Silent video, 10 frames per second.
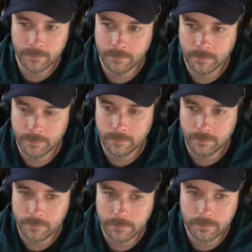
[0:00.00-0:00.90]

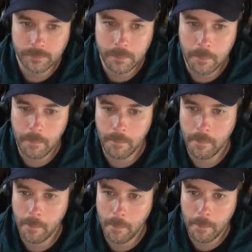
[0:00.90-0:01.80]

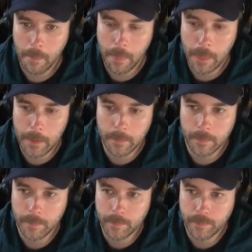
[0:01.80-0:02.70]

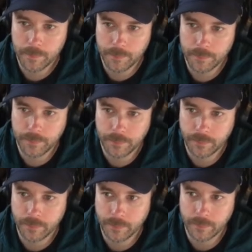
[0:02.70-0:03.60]

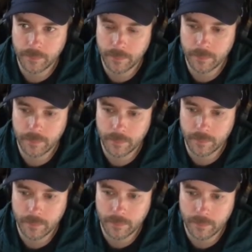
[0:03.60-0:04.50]

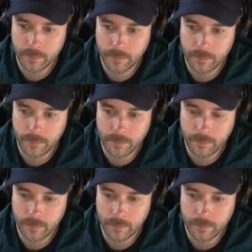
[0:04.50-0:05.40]

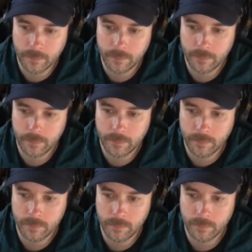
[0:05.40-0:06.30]

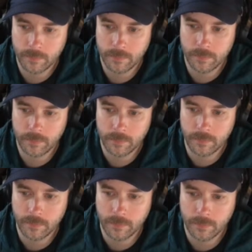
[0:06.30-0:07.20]

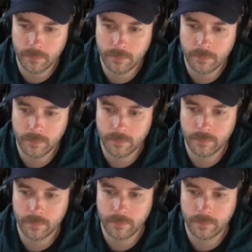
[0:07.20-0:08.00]
(not speaking)